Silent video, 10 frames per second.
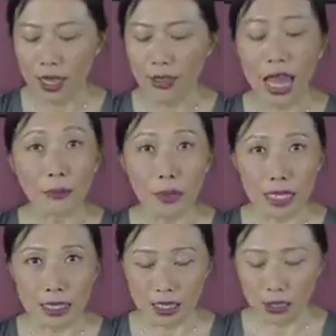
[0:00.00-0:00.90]
That
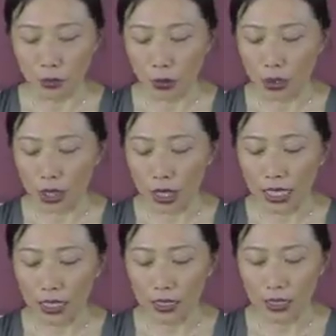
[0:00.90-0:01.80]
means what we
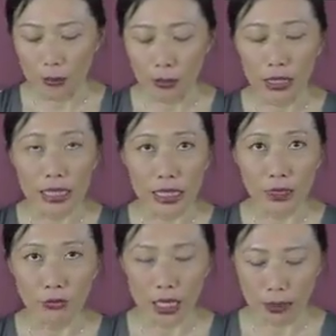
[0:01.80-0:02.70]
think,
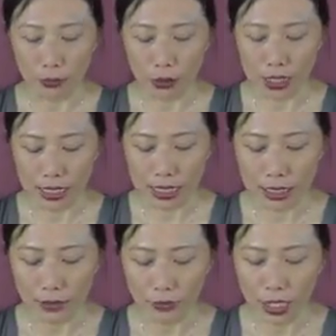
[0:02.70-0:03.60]
believe, and
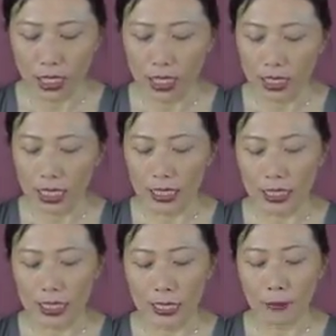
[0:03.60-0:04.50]
perceive can
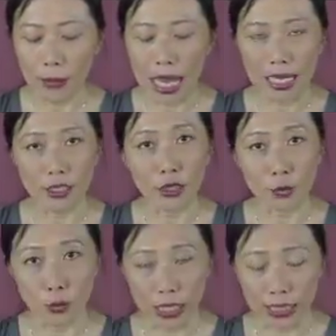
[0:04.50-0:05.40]
impact our
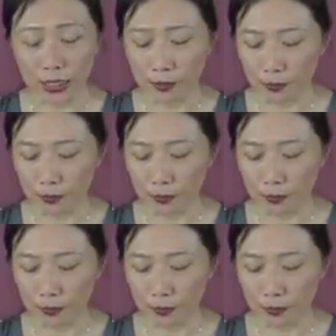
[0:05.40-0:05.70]
brain,